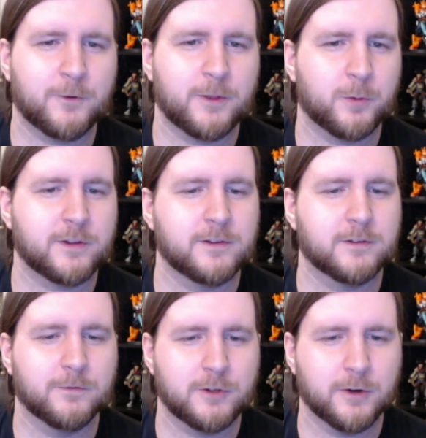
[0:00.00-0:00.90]
for the
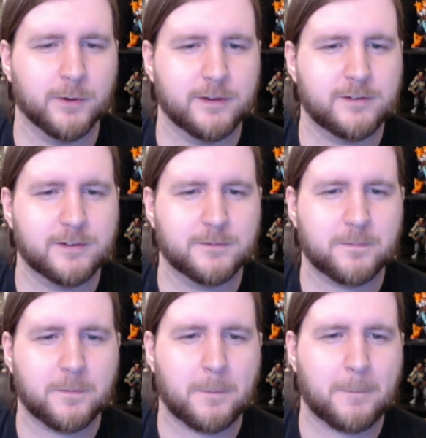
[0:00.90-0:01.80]
presence of Shuras.
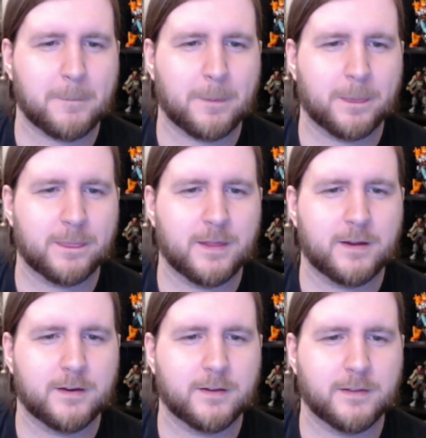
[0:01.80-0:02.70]

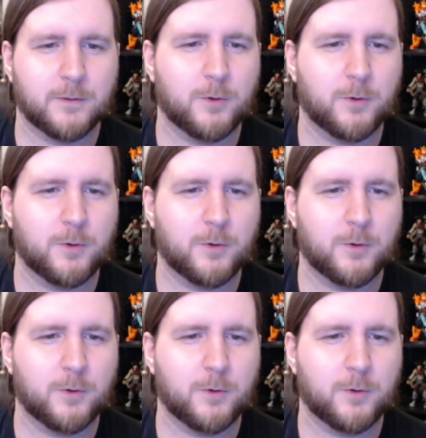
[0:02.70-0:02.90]
That